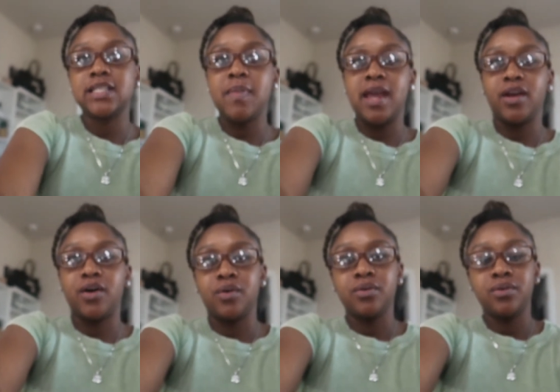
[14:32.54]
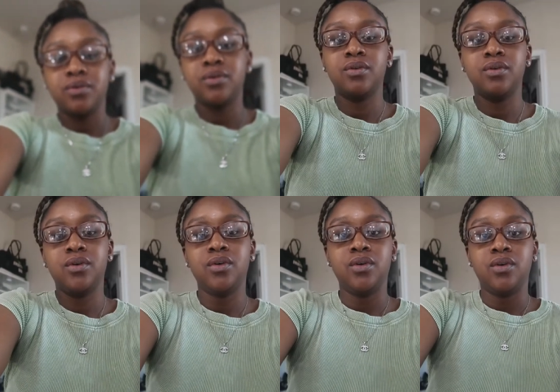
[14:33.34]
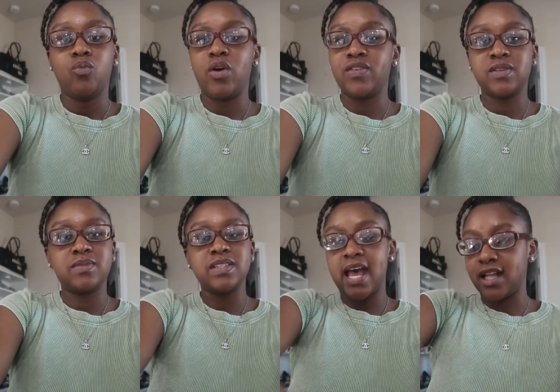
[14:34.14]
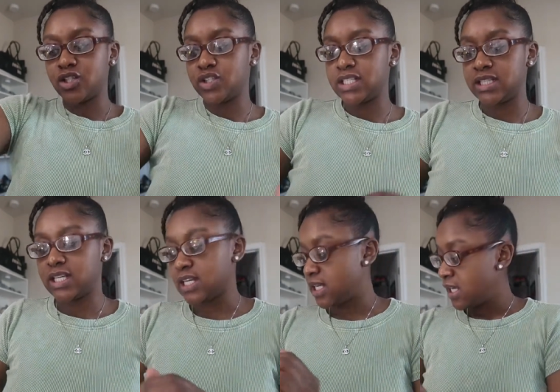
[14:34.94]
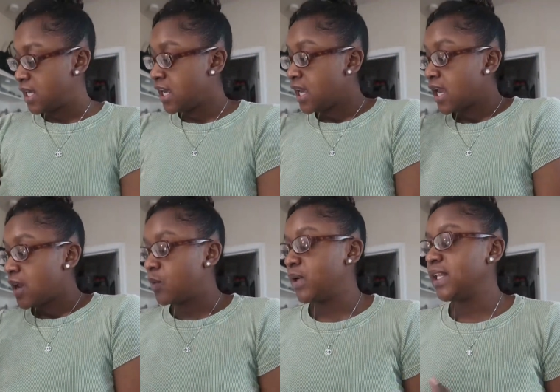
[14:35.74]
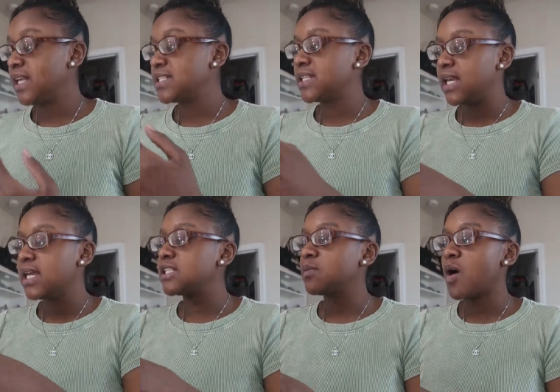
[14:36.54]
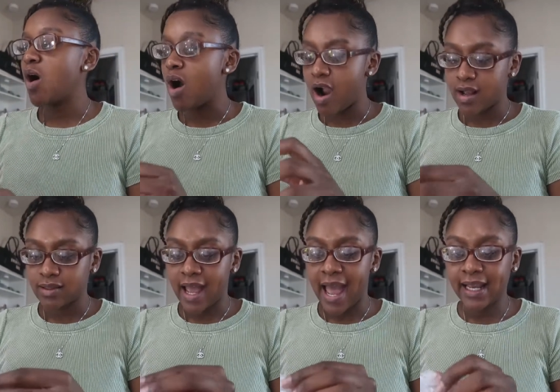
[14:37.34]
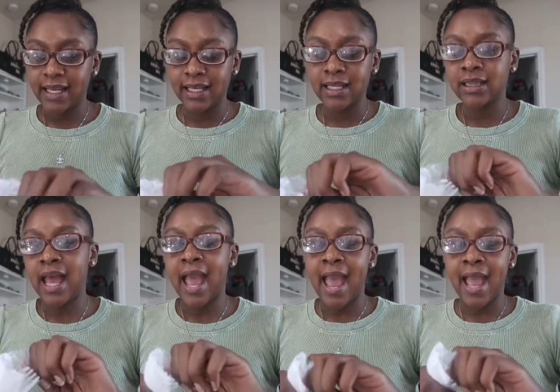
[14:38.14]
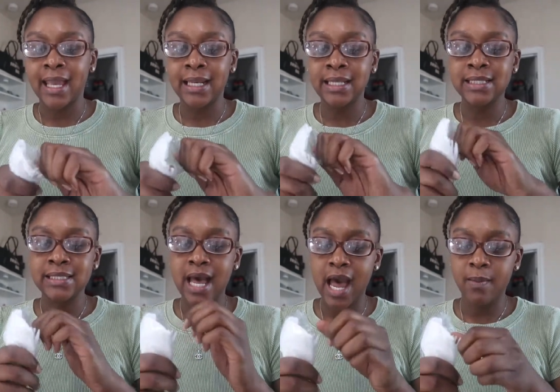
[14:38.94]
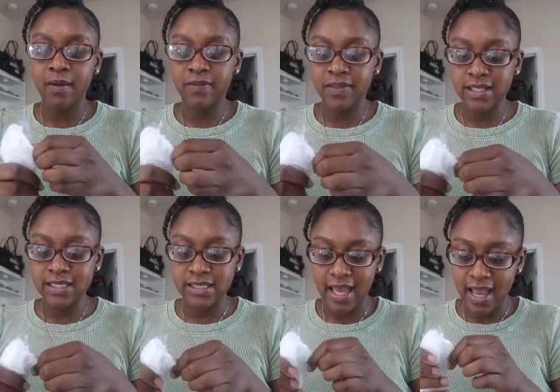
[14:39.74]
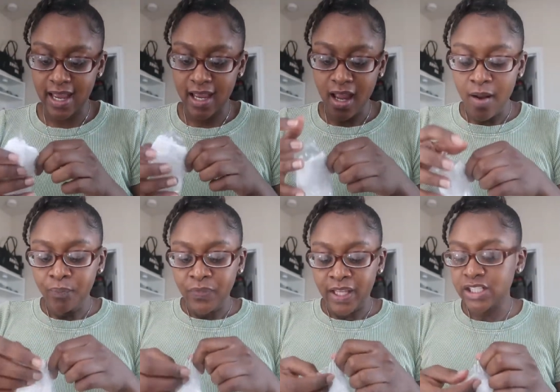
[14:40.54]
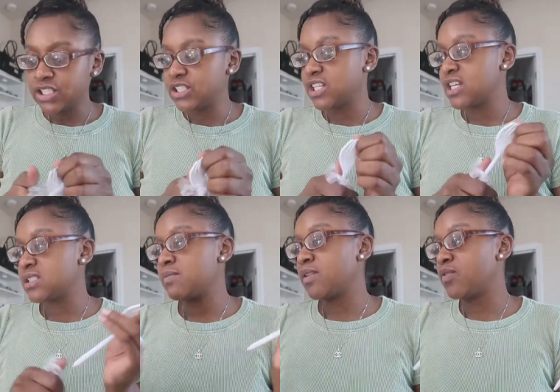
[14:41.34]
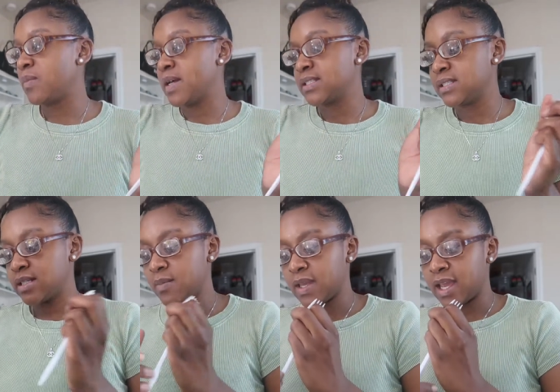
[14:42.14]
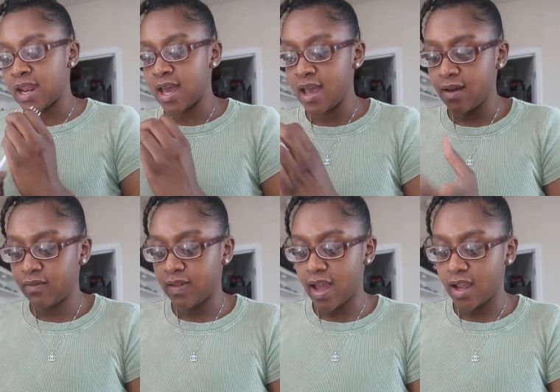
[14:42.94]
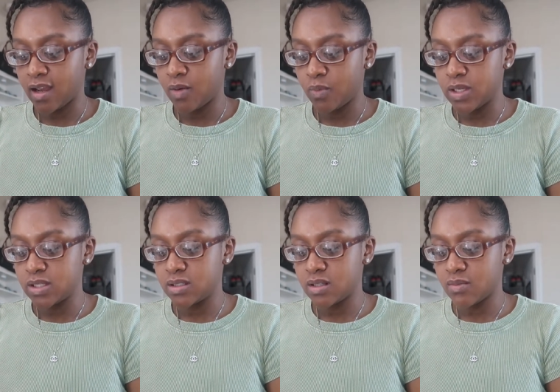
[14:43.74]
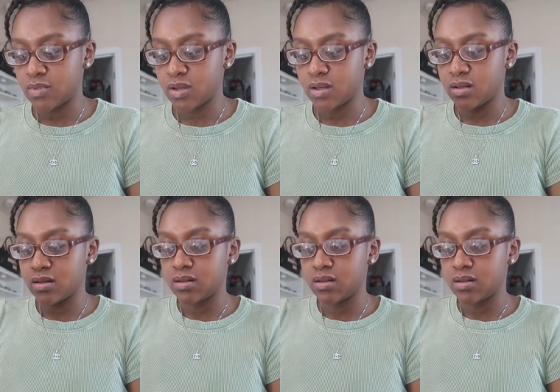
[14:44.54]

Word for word: tomato with some salad dressing really is the key to my heart. Like, I can eat that at any time of the day. It just does something for my stomach, and I have like a weak stomach,